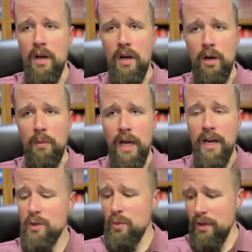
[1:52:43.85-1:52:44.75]
um,
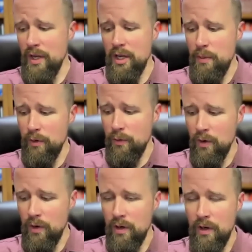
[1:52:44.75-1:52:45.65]
and I just want to thank you both
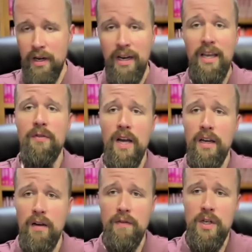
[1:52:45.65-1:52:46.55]
for uh, an
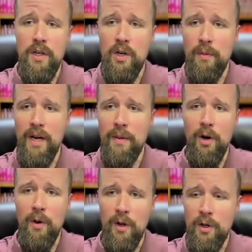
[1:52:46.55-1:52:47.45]
edifying conversation on my
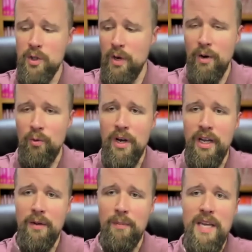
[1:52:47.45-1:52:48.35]
part, but also
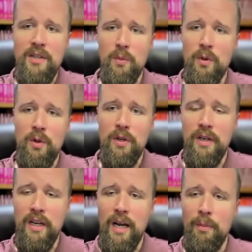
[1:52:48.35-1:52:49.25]
ironic and peaceable,
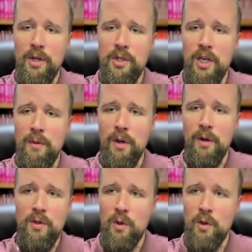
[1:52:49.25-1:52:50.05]
and, and I appreciate you both.